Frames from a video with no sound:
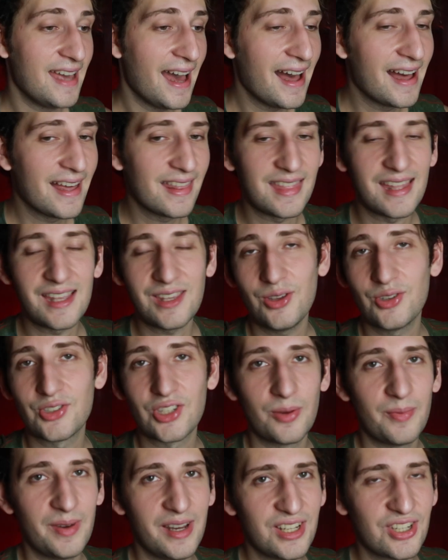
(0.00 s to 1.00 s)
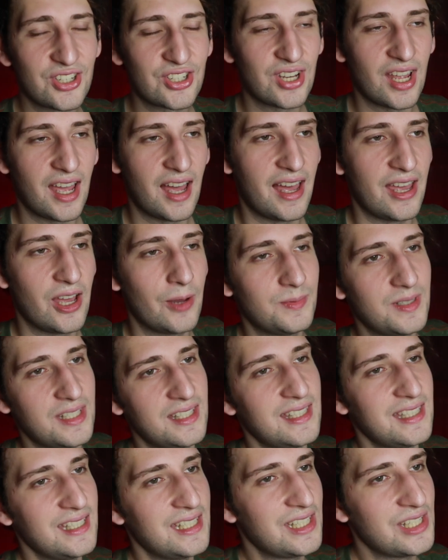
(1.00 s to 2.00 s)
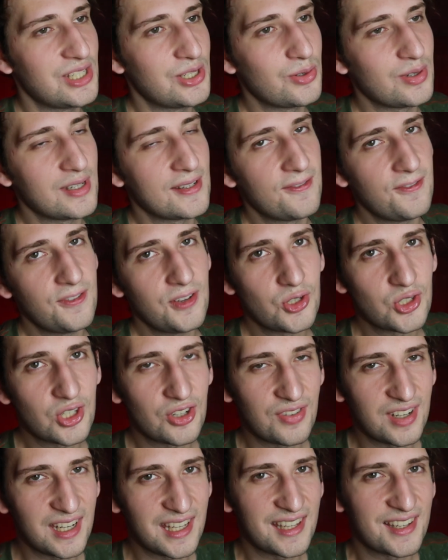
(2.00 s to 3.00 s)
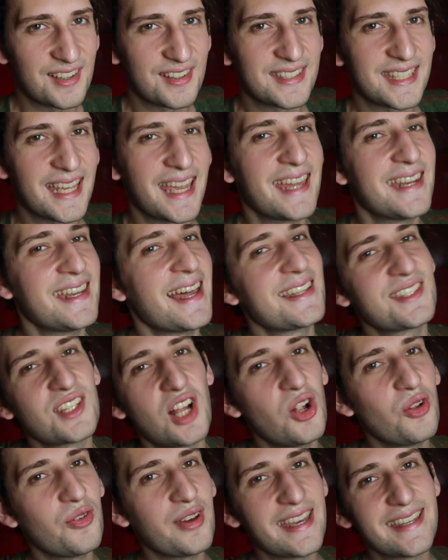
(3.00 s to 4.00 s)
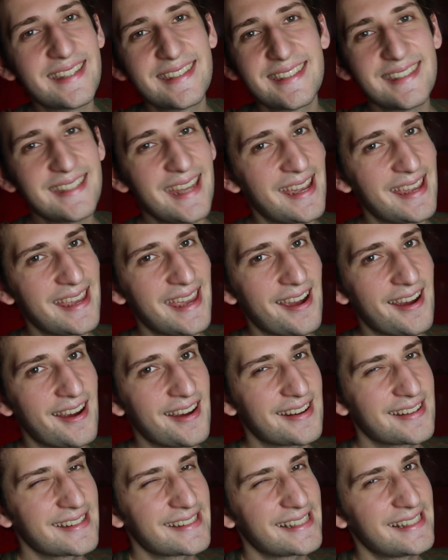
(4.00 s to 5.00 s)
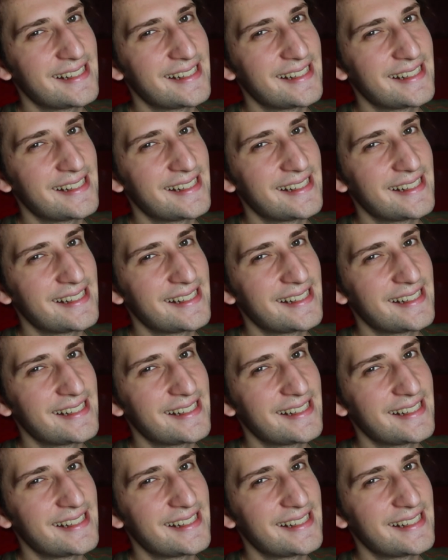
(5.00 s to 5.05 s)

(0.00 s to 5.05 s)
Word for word: Yeah, thank you so much. I hope to see you in future videos, and as always, take care.